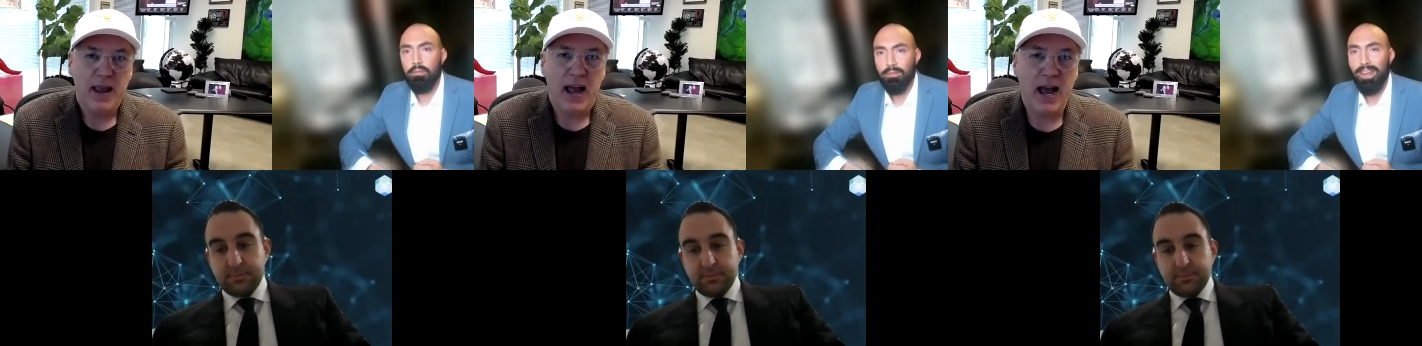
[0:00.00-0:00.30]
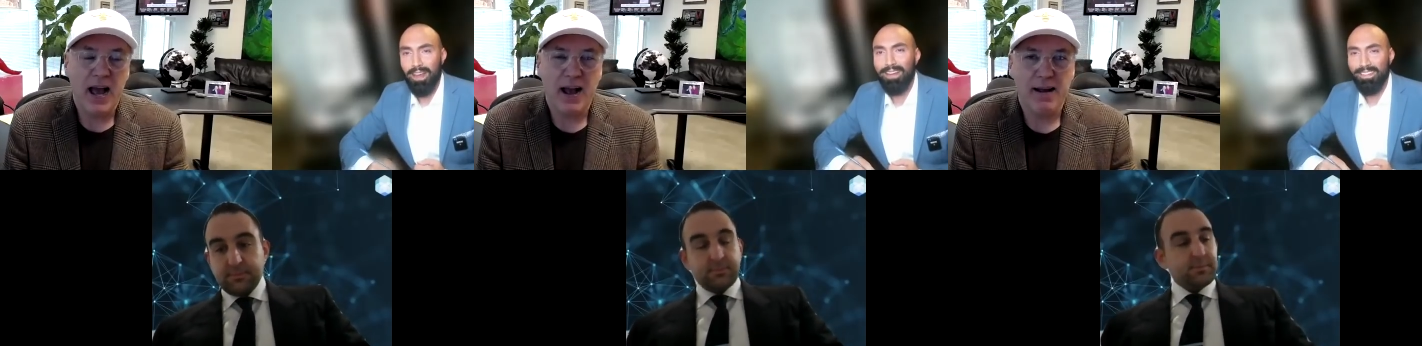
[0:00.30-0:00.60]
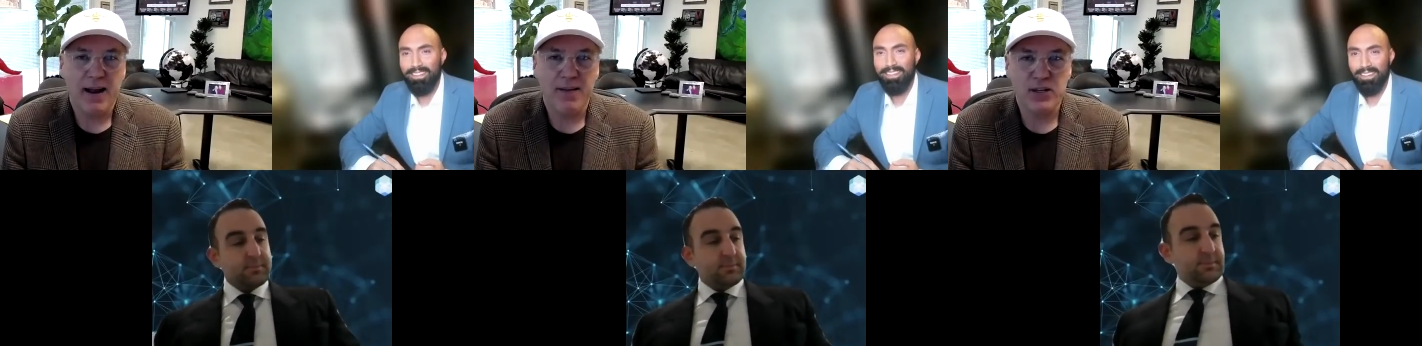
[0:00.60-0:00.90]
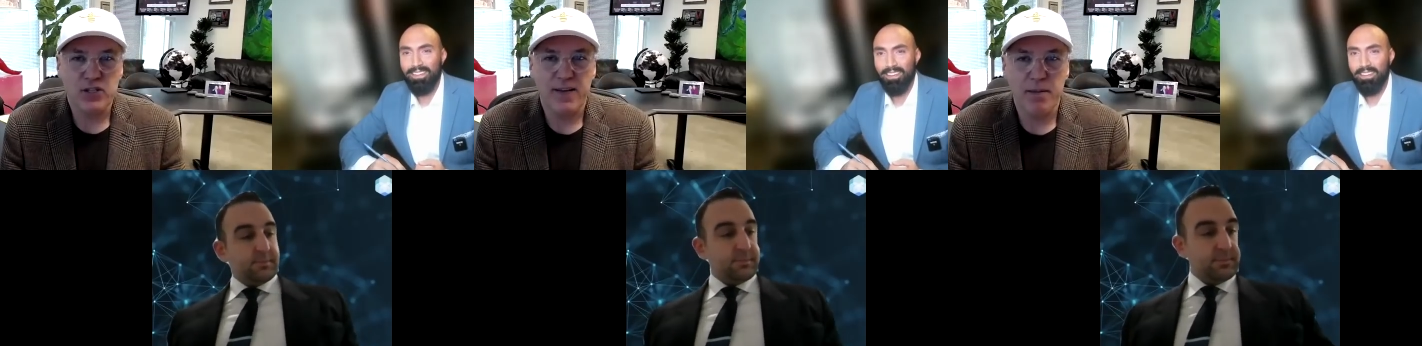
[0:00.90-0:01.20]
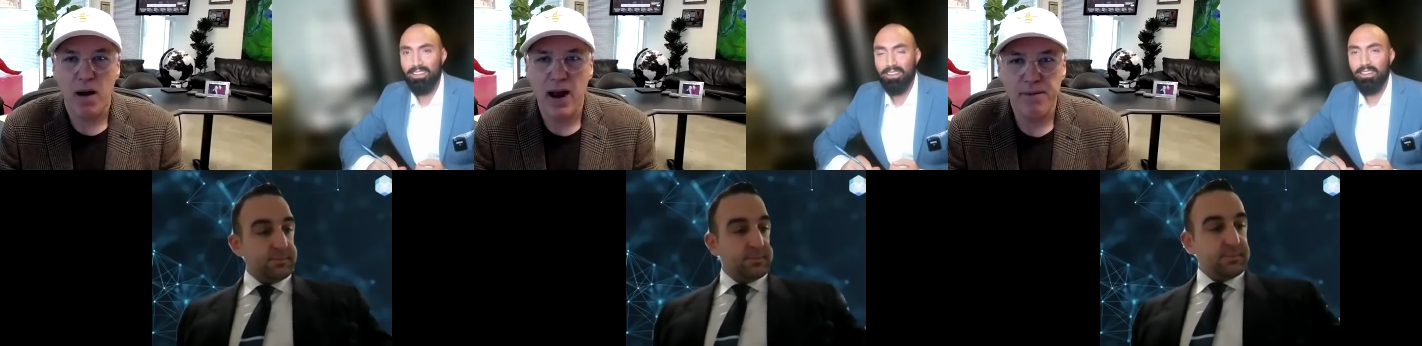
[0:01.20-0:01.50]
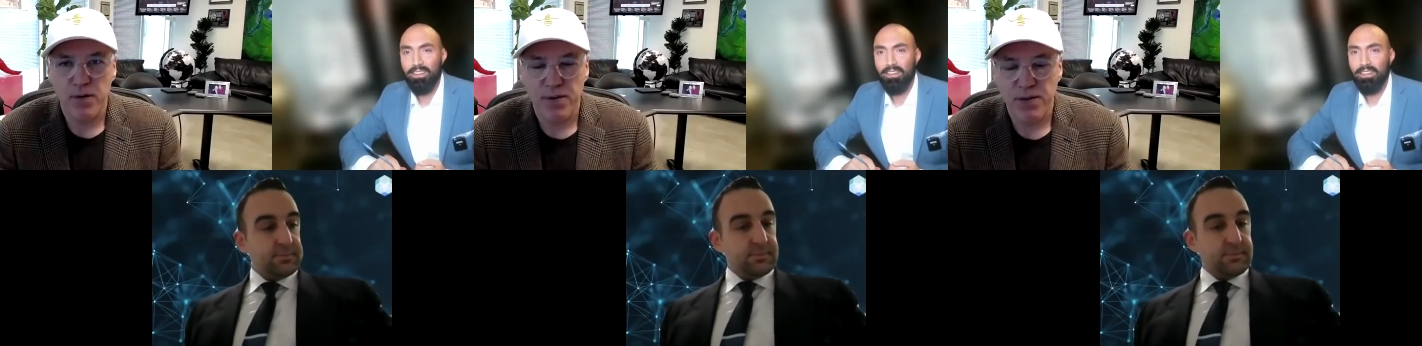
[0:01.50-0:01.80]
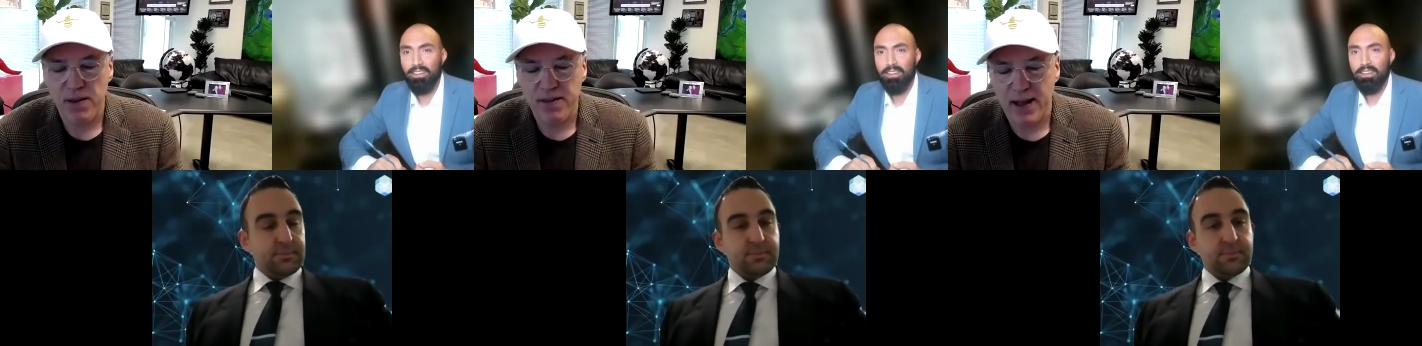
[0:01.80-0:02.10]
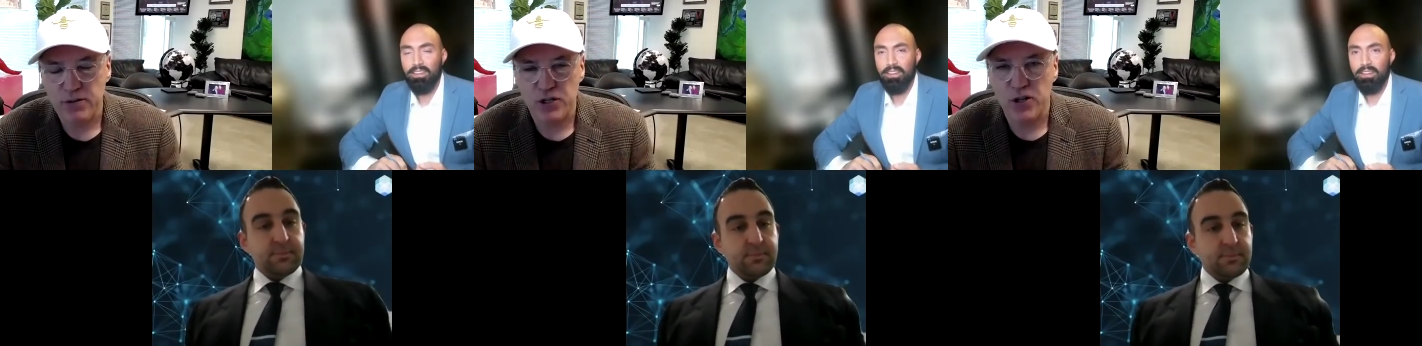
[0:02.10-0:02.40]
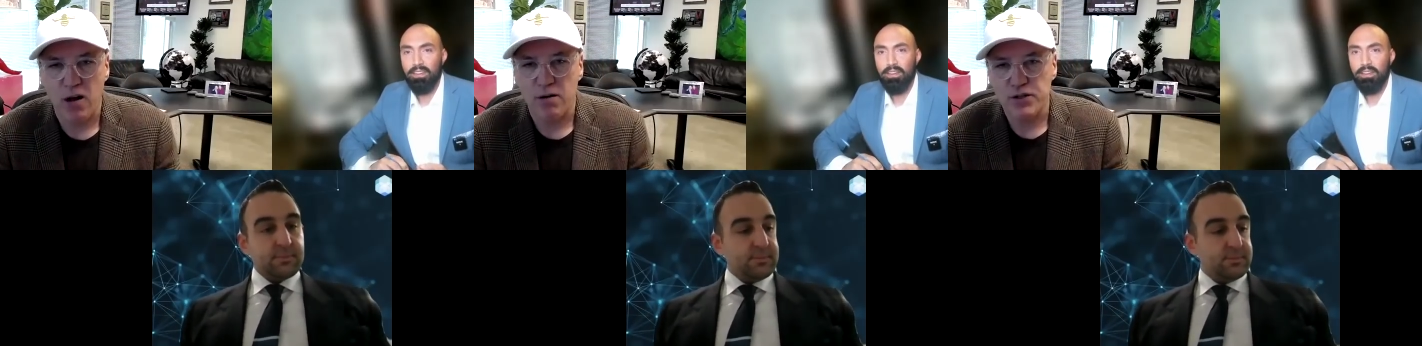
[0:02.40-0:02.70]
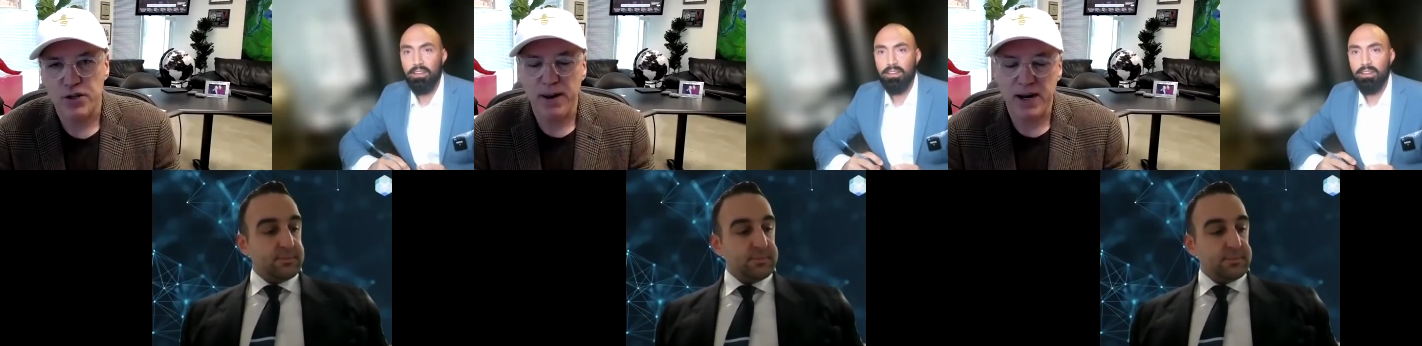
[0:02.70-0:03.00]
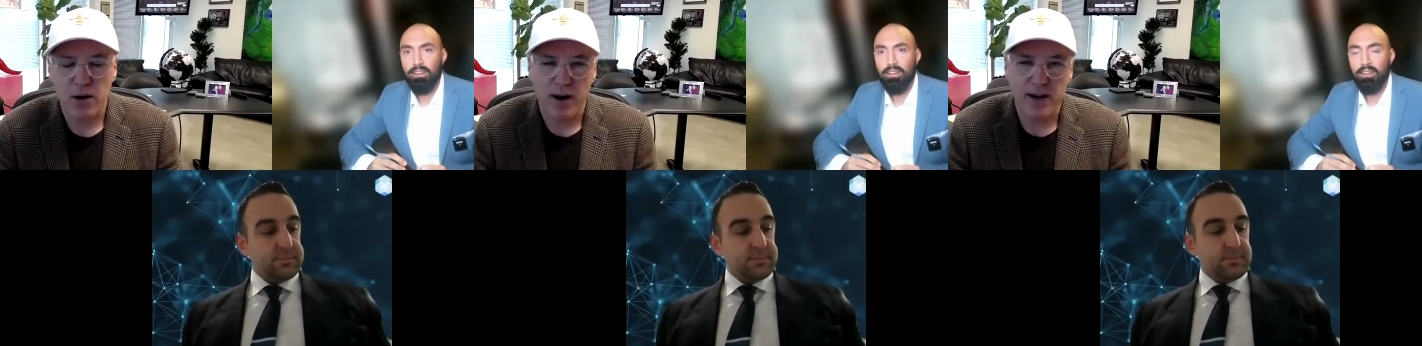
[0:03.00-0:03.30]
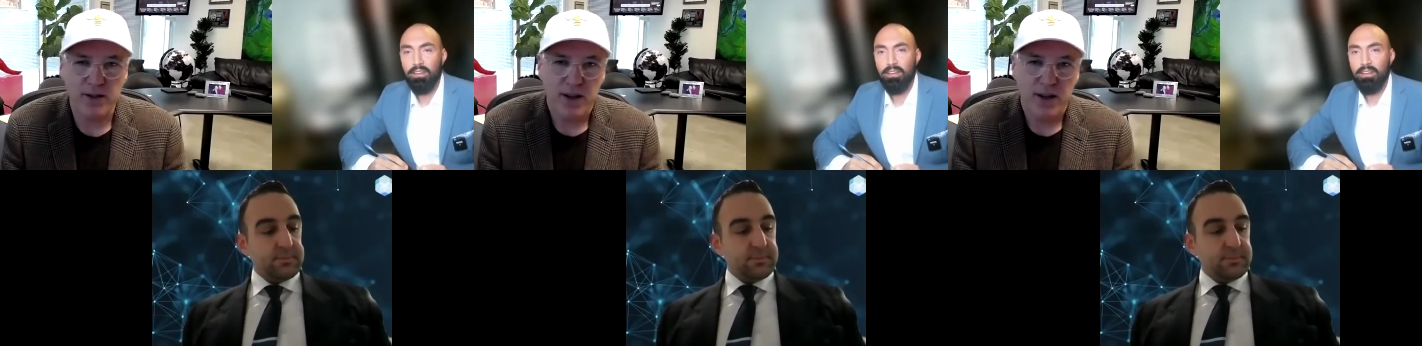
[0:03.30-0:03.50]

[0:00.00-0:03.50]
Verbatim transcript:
Speaker 1: and they say they mine for $3,000 their Bitcoin.